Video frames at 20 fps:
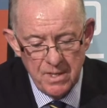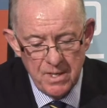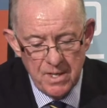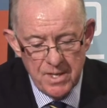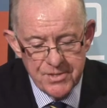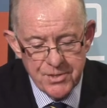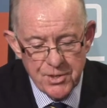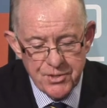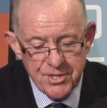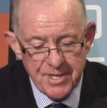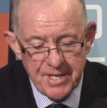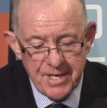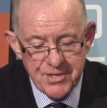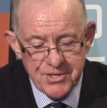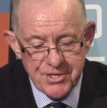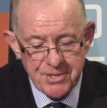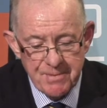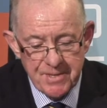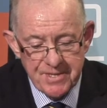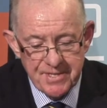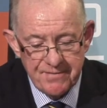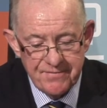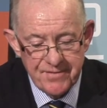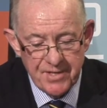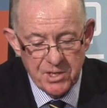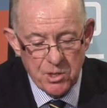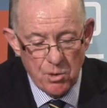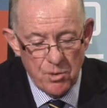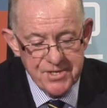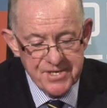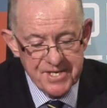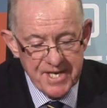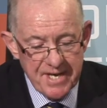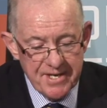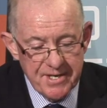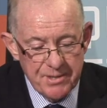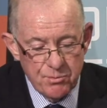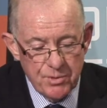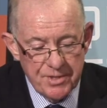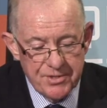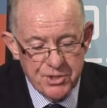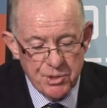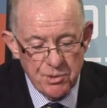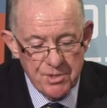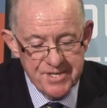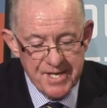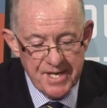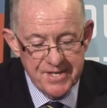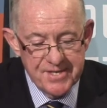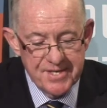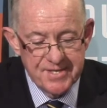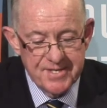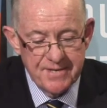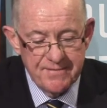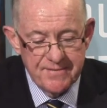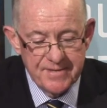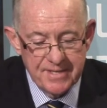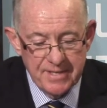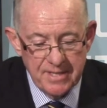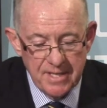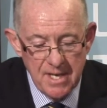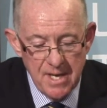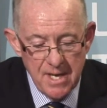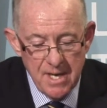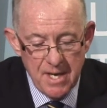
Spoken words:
Such an instrument, if negotiated with due sensitivity,